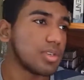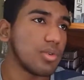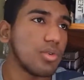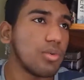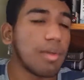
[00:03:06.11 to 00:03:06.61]

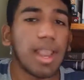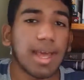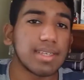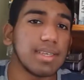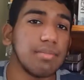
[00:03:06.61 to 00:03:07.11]
So my
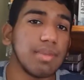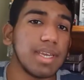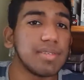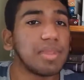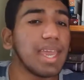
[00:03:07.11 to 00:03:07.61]
last name
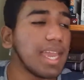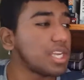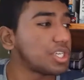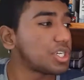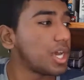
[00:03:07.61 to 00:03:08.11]
begins with
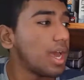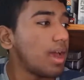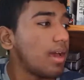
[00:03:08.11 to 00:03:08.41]
H,